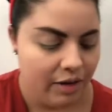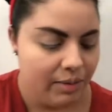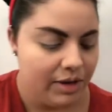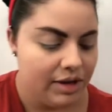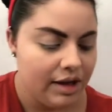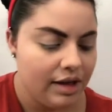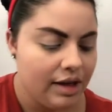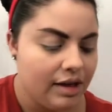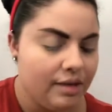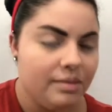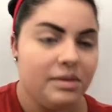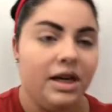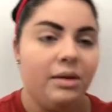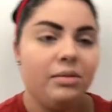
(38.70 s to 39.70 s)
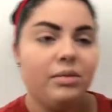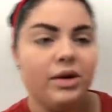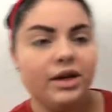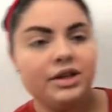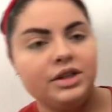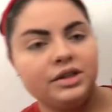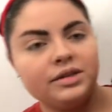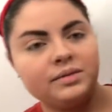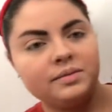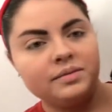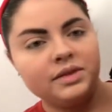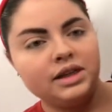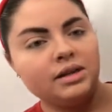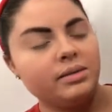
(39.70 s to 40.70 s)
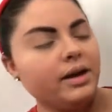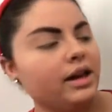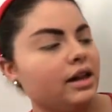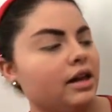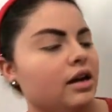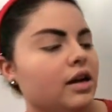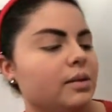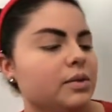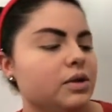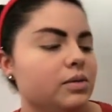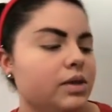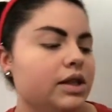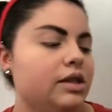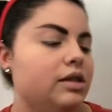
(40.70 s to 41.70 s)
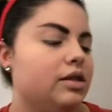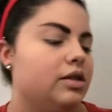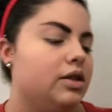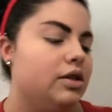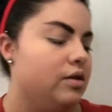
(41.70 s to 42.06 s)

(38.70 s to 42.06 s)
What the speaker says: I'll be using the same brush that the palette comes with